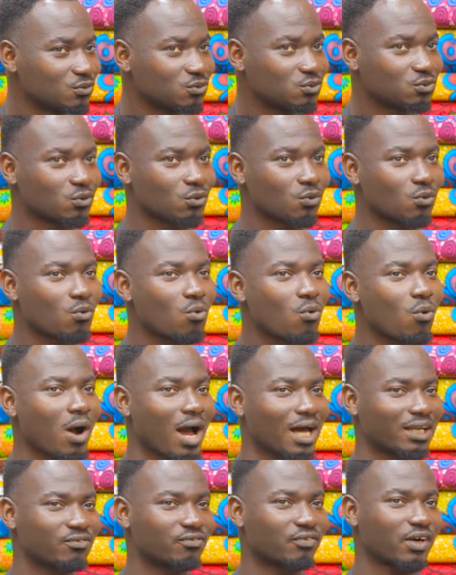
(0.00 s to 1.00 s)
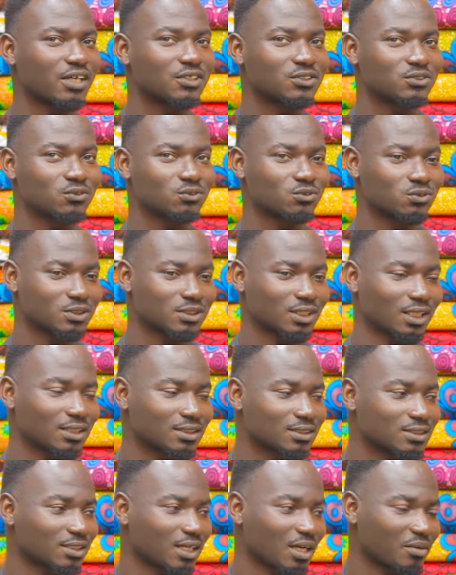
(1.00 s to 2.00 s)
So who advised you to
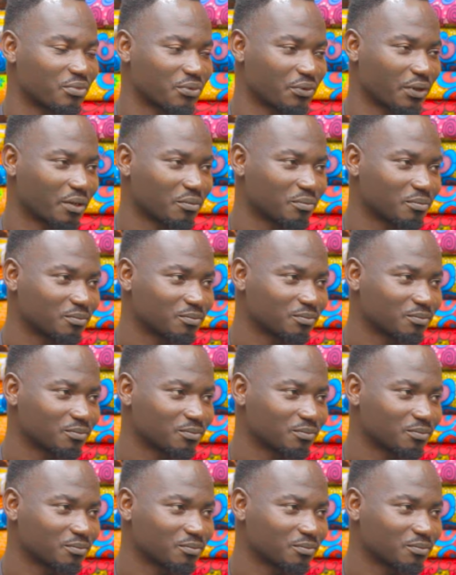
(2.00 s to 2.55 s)
start Abirap?